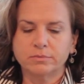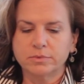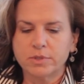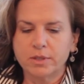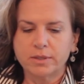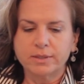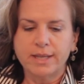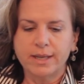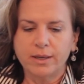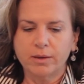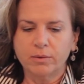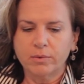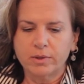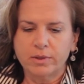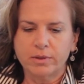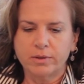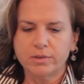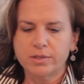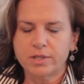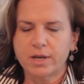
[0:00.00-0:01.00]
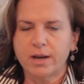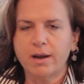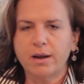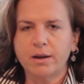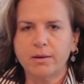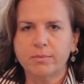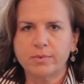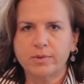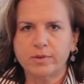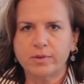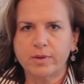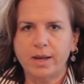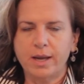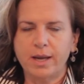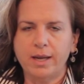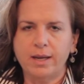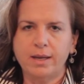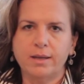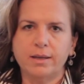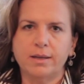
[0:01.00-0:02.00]
look down with their jobs,
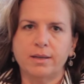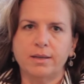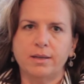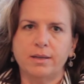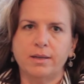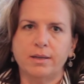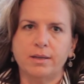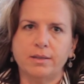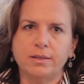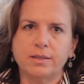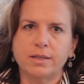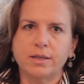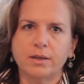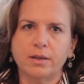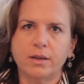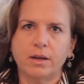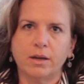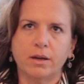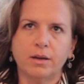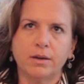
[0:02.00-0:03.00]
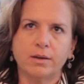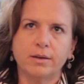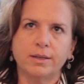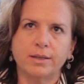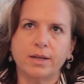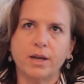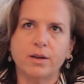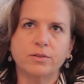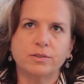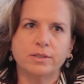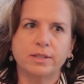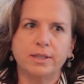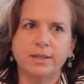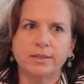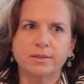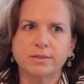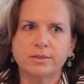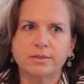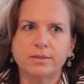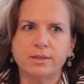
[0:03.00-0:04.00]
and it goes
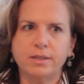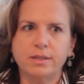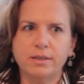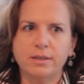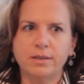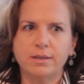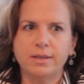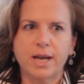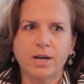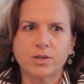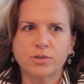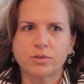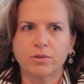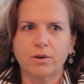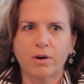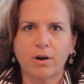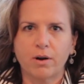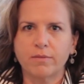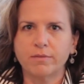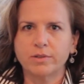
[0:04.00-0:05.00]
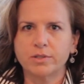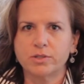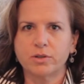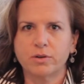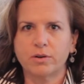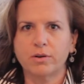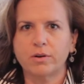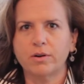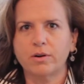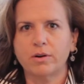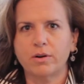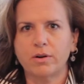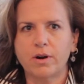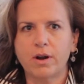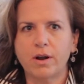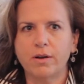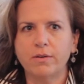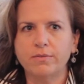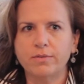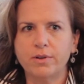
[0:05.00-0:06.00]
against the natural curvature
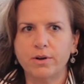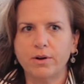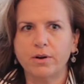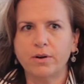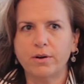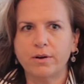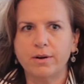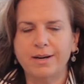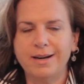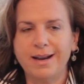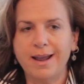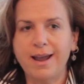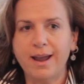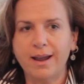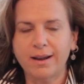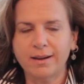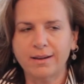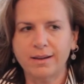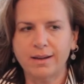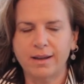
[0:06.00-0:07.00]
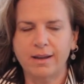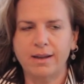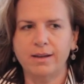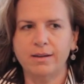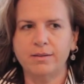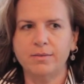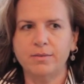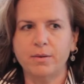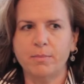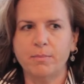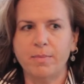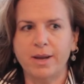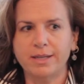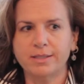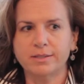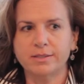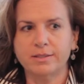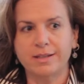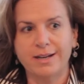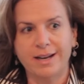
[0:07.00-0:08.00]
of their neck and
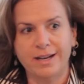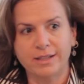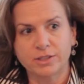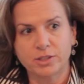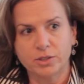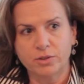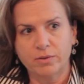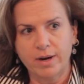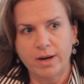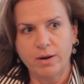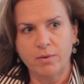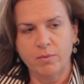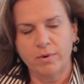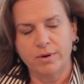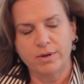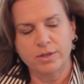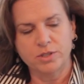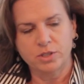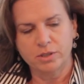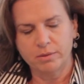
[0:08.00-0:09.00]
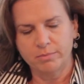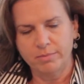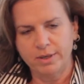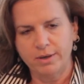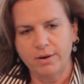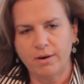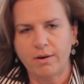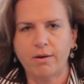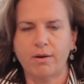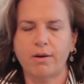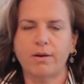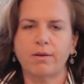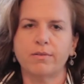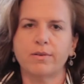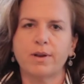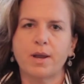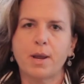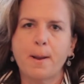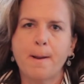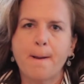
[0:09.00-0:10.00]
makes the neck straight where it should be
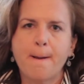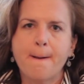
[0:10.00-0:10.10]
curved.